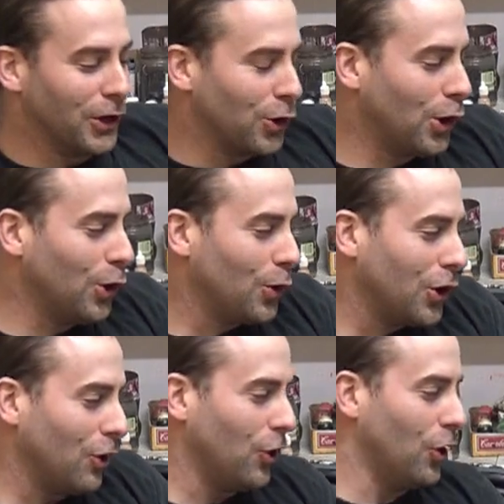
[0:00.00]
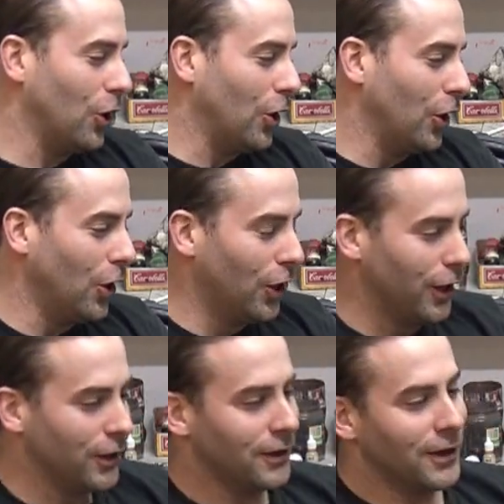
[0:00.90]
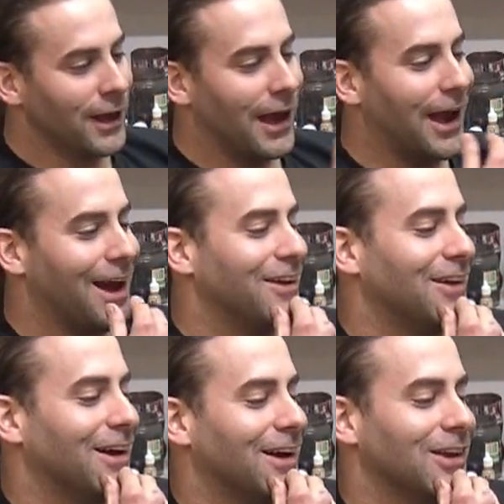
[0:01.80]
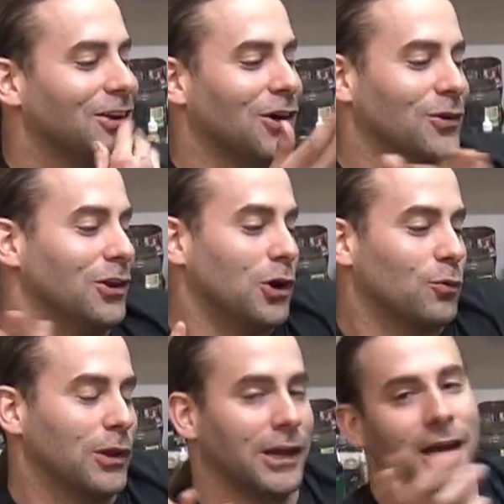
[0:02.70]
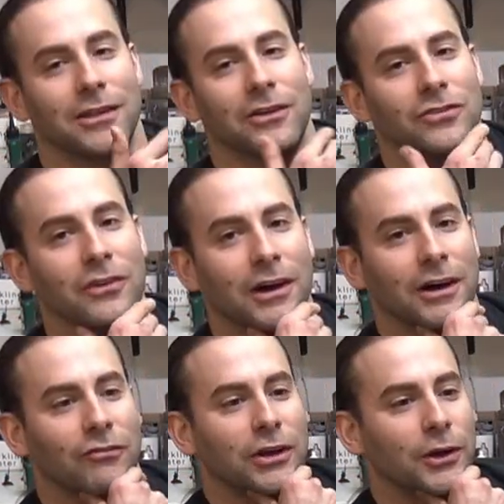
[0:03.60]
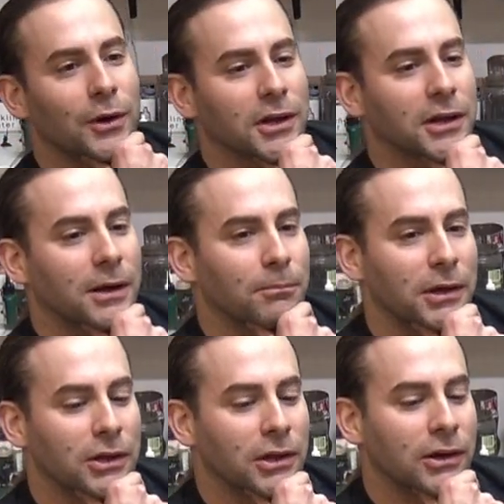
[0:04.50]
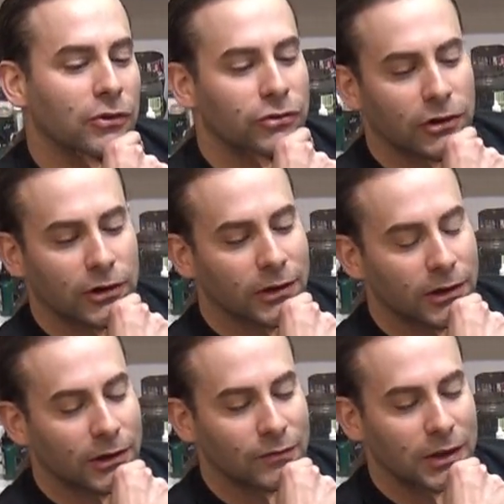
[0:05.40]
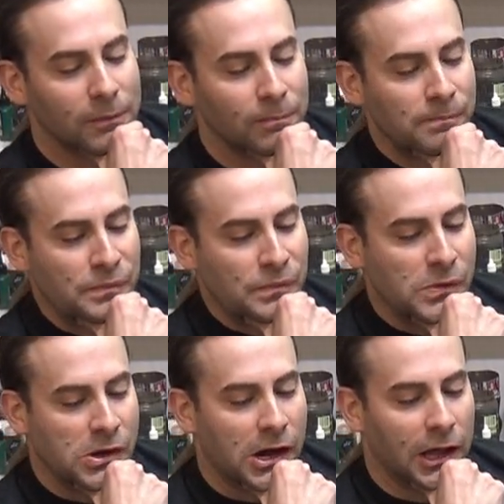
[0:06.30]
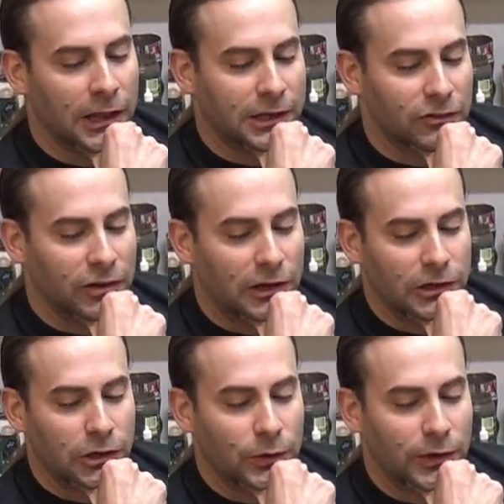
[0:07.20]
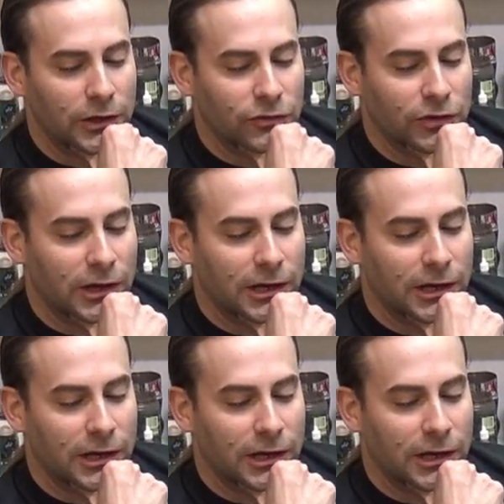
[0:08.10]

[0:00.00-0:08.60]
like, okay. And you don't really end this video on an upbeat note. So, you know, I mean, all I can tell you is